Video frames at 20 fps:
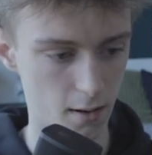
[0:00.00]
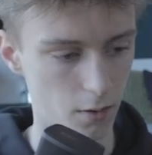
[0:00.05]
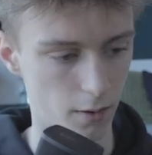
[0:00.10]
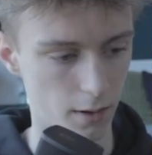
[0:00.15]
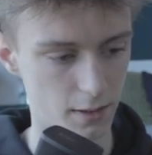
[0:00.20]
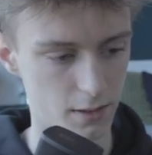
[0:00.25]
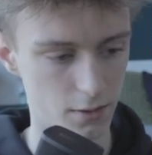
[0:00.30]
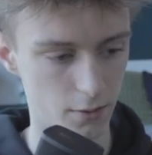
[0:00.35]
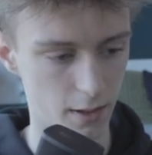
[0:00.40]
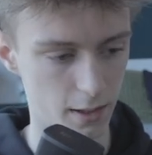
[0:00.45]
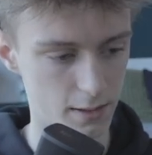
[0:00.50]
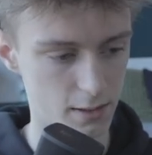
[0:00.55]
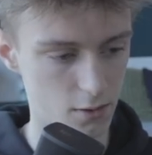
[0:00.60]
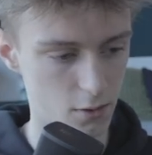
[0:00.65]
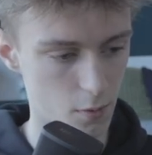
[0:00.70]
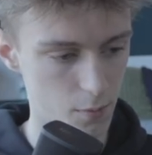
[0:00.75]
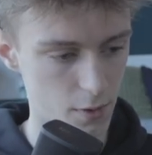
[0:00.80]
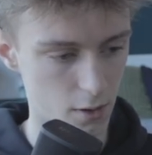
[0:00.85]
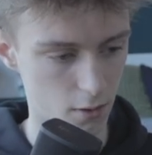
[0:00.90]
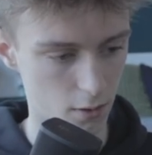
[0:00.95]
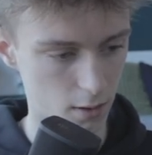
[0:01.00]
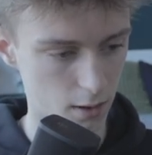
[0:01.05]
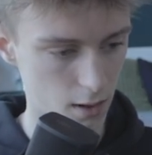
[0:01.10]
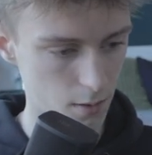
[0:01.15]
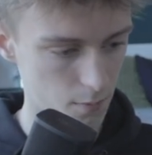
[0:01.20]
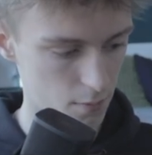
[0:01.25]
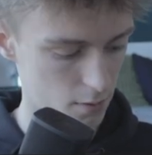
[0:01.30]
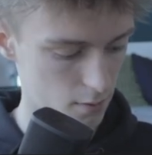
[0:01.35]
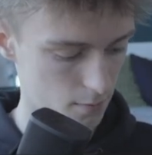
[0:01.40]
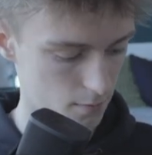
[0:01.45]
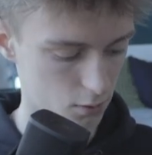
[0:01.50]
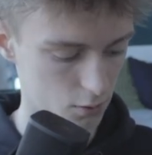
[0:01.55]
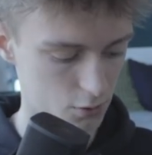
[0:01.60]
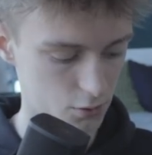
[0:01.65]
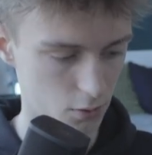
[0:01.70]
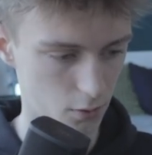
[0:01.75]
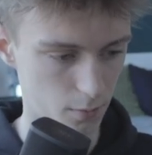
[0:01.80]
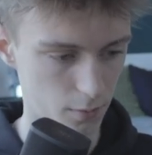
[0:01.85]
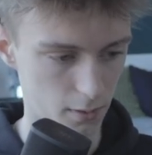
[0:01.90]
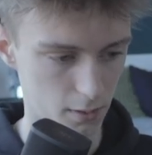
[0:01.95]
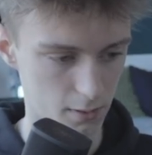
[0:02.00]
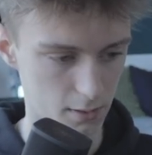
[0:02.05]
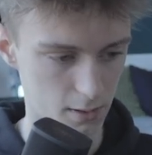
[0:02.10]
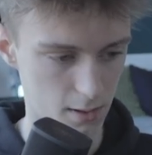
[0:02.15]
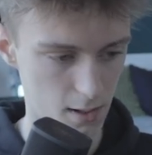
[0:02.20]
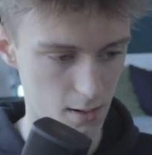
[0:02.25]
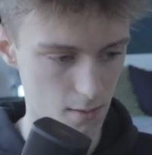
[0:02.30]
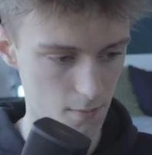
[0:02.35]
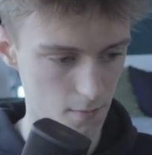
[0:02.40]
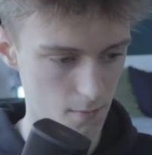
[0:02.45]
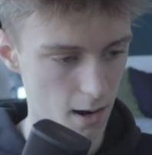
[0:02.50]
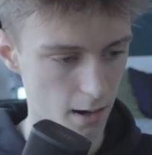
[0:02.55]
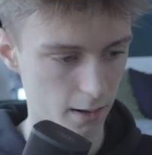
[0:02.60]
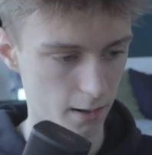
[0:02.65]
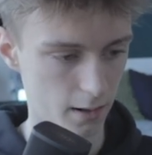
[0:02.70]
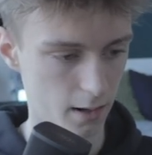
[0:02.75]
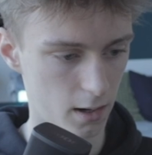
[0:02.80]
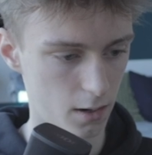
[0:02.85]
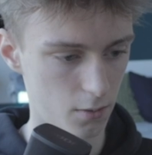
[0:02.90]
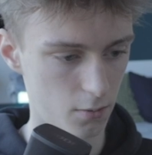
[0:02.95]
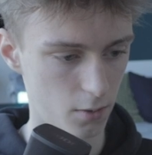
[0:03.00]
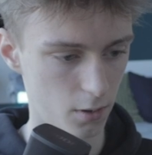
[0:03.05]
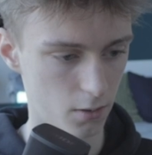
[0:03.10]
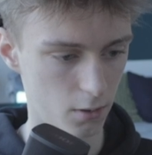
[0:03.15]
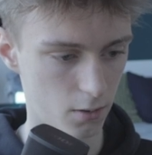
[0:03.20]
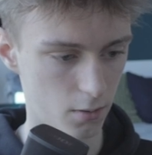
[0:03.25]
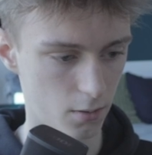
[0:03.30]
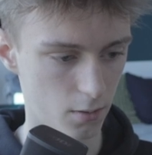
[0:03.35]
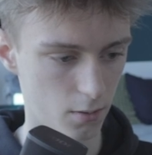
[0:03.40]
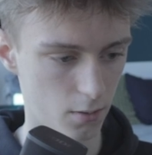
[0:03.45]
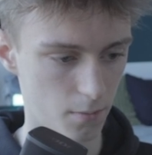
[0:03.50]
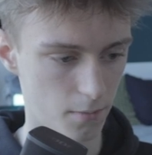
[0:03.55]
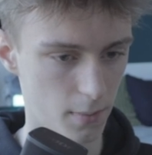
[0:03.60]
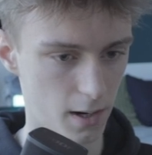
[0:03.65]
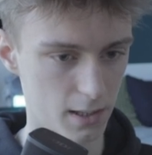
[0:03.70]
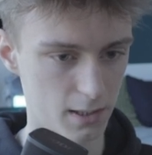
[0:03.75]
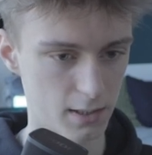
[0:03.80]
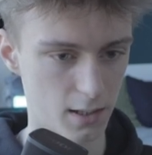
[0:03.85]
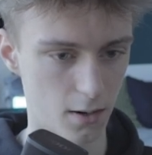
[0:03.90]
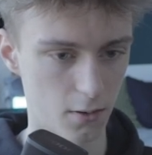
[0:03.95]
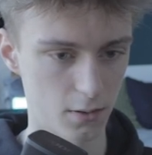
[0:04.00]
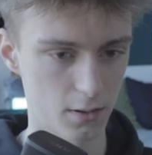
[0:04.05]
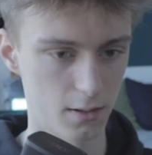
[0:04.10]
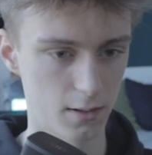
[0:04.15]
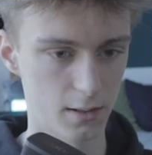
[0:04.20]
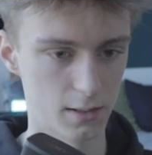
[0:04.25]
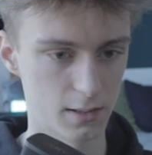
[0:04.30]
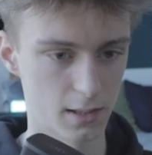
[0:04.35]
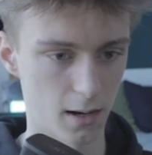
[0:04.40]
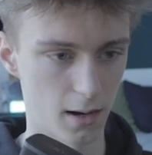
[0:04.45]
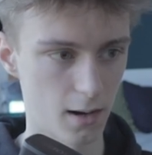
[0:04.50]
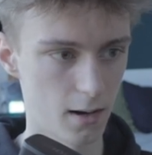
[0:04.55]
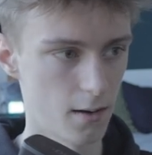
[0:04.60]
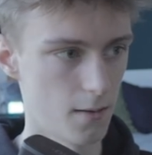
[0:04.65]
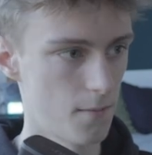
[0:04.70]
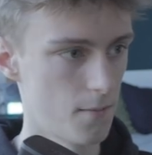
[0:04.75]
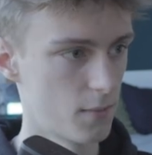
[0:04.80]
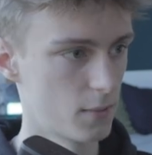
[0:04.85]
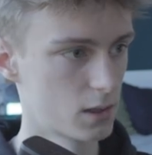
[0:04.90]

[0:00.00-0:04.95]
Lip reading: All right, so let's copy our clip, Ctrl+D, and then here we're gonna mask out this guy.